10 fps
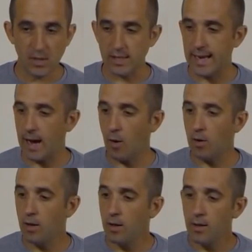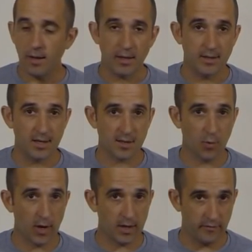Now, in disc
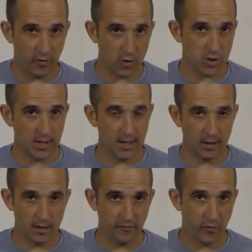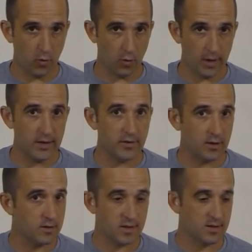brake conversion kits for
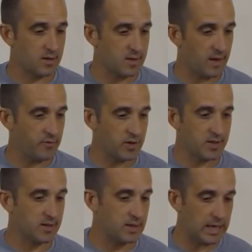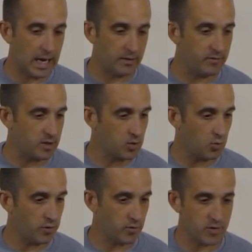even 67 to 69
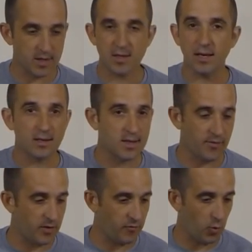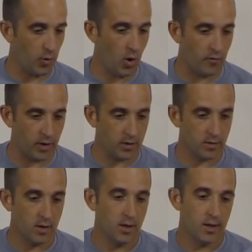vehicles, or 68 to 74 Nova,
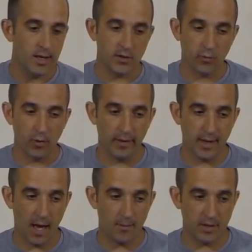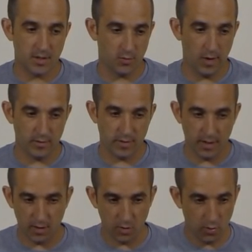it's really common to, rather than
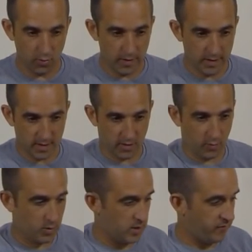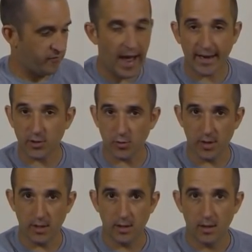include these three
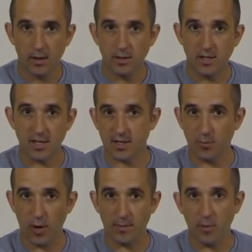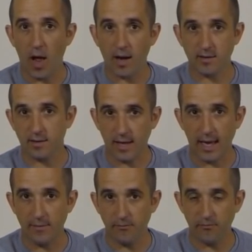factory disc brake blocks that
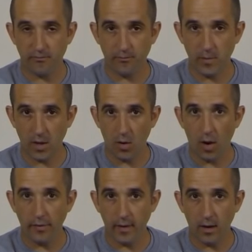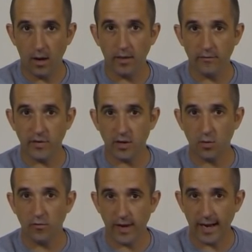came, you know, on the
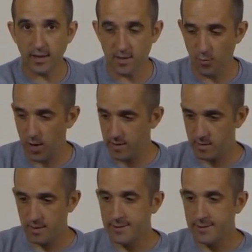vehicle if it had disc brakes,